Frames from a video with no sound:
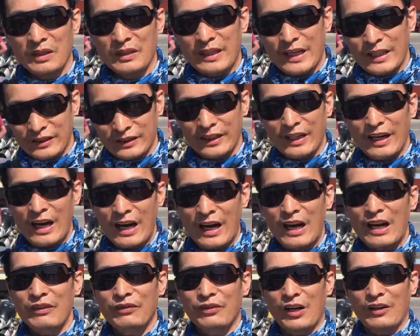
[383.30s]
less than
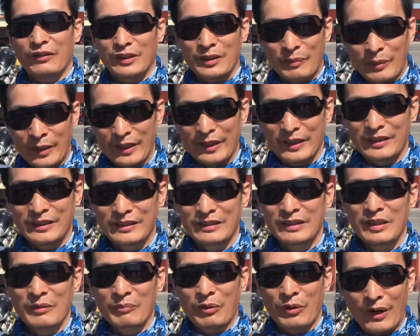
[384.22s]
half of the price
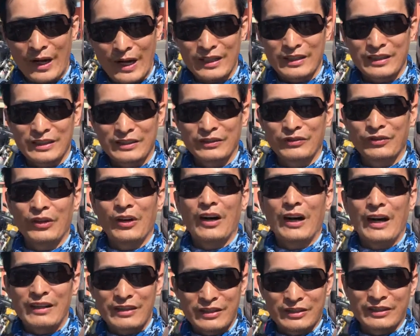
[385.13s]
for
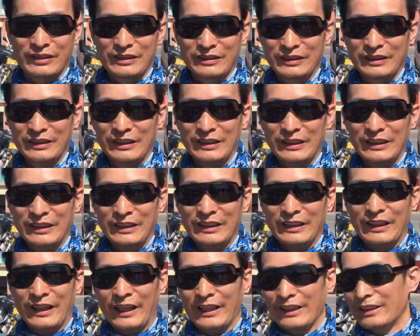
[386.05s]
us,
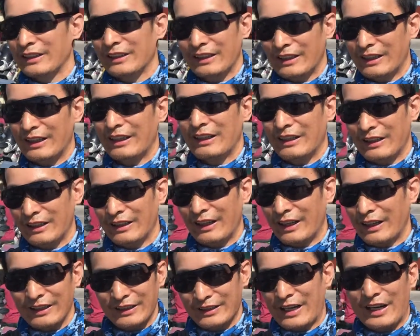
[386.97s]
and
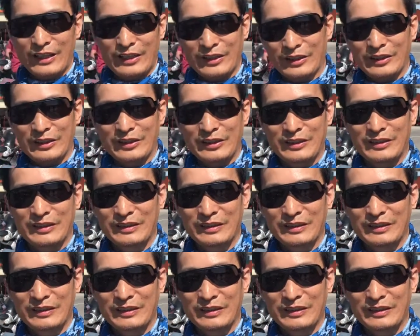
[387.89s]
I like this.